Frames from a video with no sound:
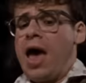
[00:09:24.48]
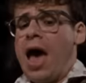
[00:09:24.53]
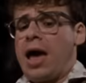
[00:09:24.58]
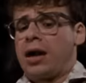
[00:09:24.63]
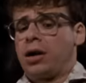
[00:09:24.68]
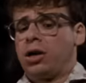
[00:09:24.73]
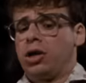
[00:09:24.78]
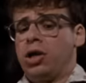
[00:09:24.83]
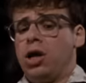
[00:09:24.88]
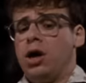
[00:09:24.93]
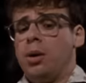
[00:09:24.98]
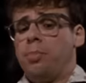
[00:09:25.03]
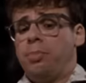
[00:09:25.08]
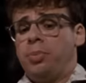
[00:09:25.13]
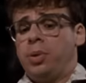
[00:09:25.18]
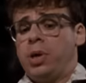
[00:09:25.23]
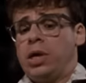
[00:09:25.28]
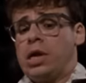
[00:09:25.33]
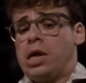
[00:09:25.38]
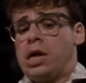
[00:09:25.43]
the
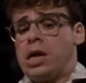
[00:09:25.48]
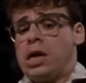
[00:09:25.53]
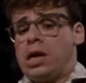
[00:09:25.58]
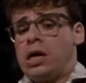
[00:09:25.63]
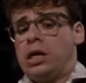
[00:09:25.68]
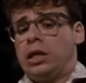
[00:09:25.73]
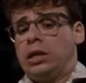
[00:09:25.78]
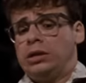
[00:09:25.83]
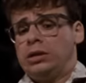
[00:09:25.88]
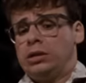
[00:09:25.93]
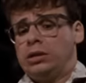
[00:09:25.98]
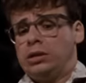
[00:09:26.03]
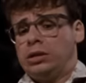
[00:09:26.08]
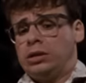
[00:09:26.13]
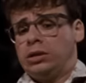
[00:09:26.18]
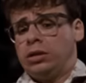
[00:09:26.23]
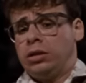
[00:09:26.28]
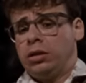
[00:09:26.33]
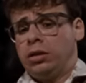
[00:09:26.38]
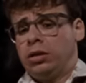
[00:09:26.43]
ultimate uh, Rick Moranis
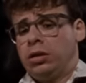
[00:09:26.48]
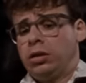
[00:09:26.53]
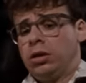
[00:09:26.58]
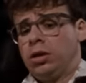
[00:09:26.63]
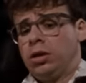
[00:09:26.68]
performance.